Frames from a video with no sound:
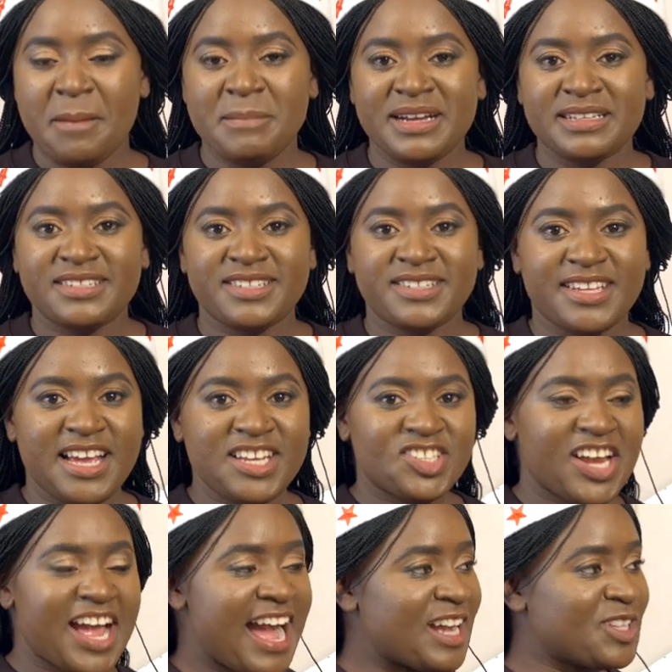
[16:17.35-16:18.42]
But
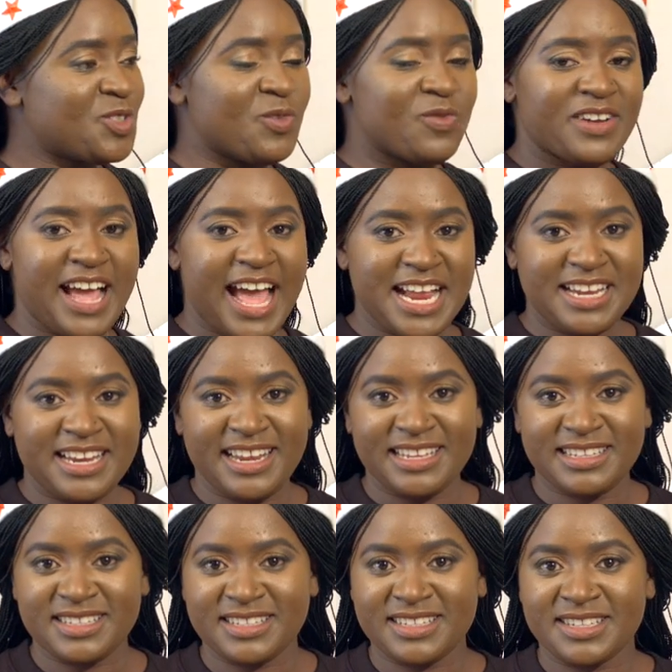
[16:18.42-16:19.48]
such acts of
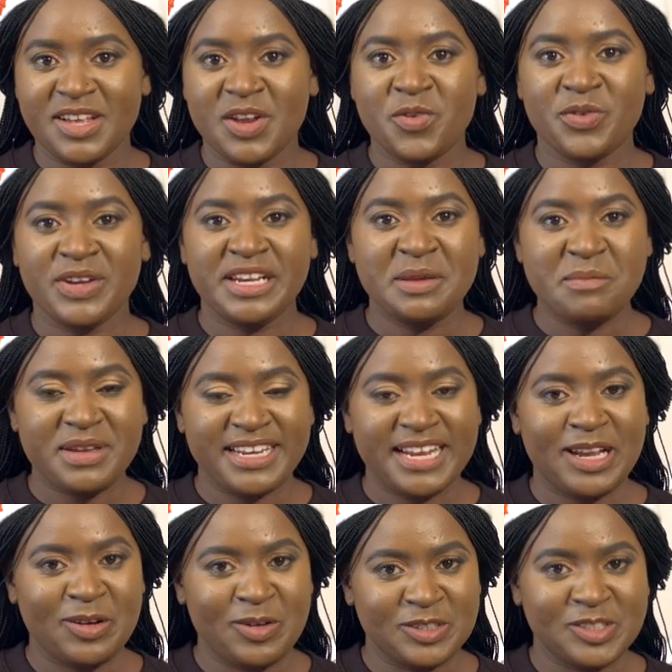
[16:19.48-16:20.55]
kindness really mean
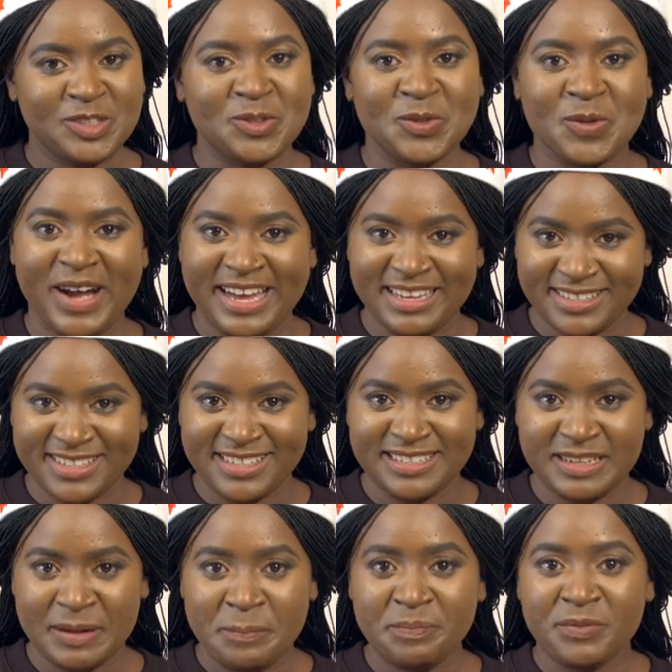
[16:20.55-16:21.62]
a lot to
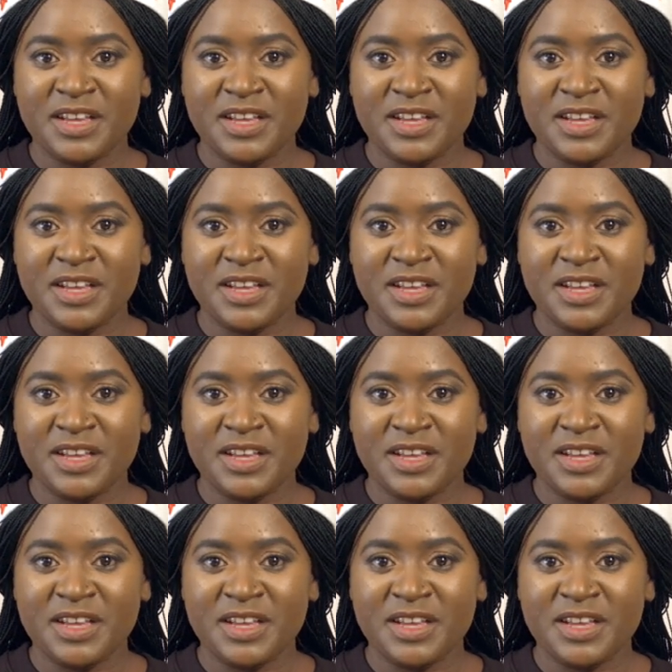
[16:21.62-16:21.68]
us.